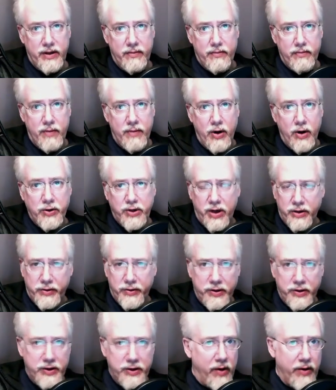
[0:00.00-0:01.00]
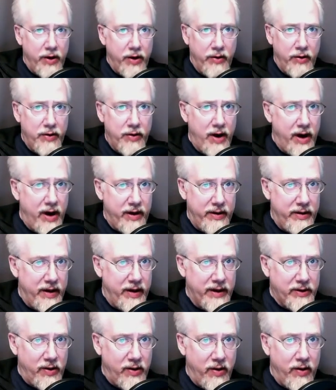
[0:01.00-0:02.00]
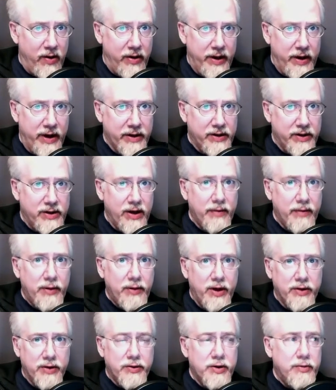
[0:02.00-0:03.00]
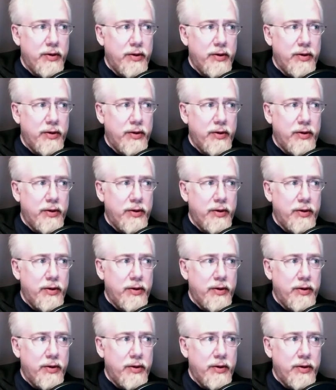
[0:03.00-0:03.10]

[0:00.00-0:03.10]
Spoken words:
most countries, although not as hard as some countries.